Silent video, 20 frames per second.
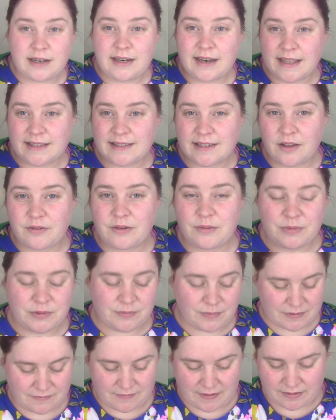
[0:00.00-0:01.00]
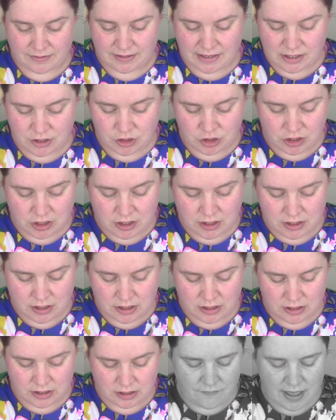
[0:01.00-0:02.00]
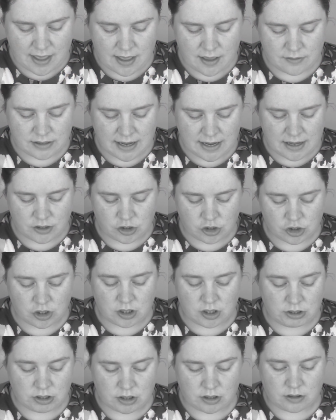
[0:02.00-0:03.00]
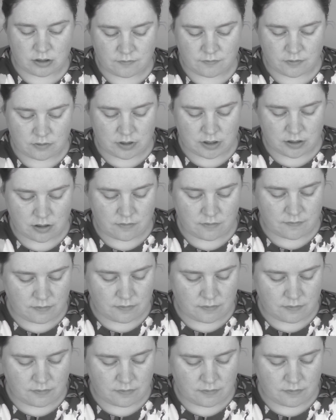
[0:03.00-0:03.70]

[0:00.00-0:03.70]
Let's go in with my foundation. Foundation, falling off